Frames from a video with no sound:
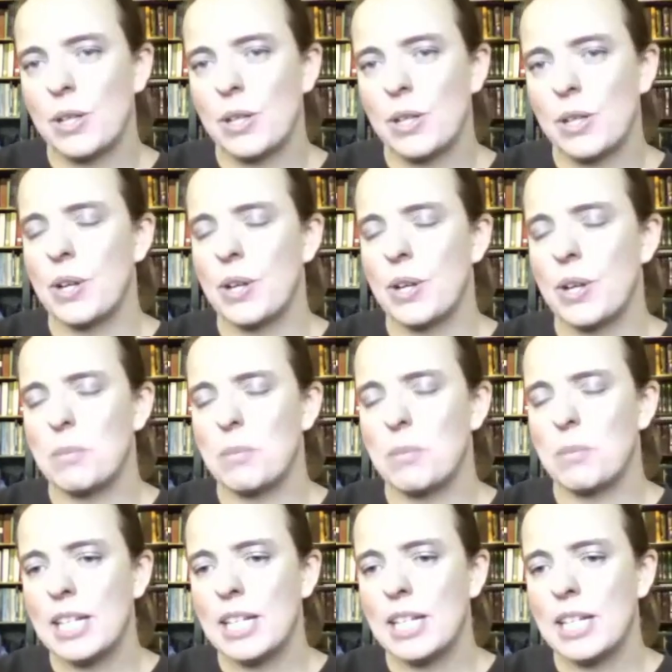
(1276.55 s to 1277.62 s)
So if you go to the
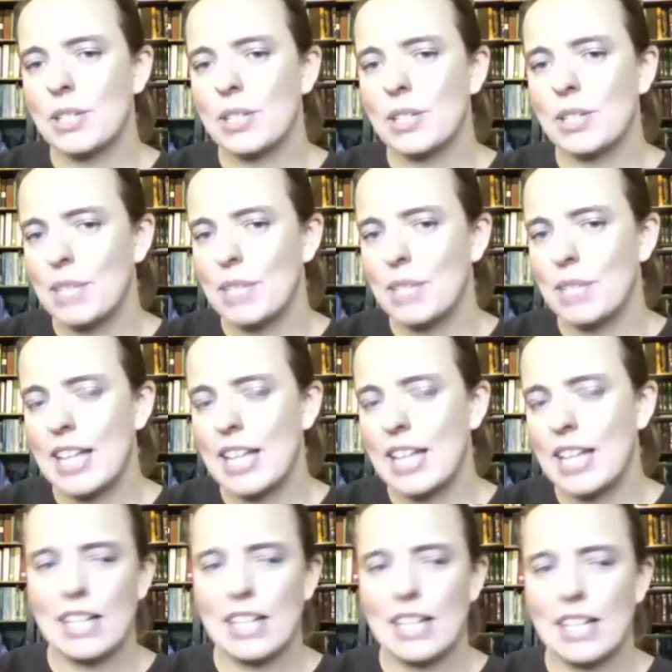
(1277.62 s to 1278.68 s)
museum or something,
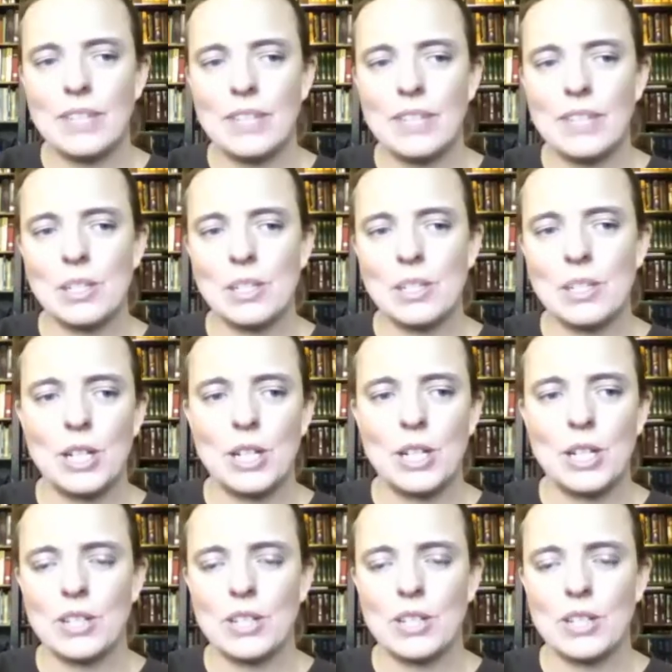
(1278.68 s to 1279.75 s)
take a selfie, this is where you
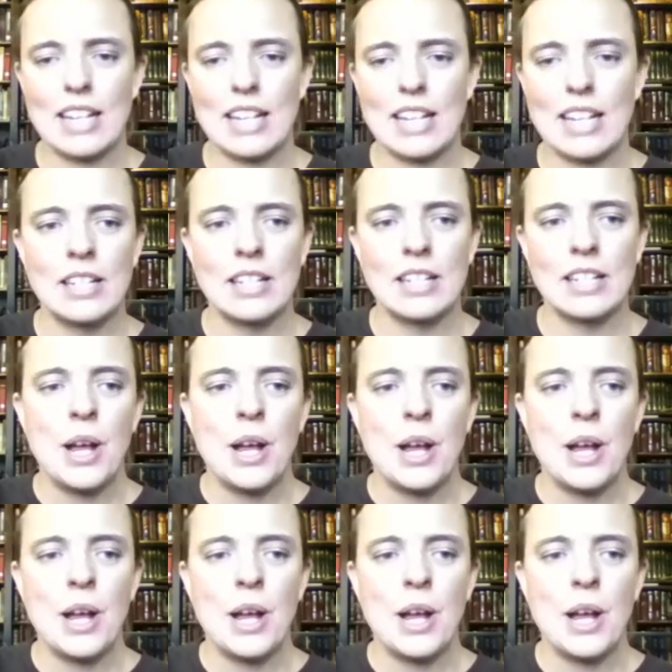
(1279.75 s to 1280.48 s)
turn that in.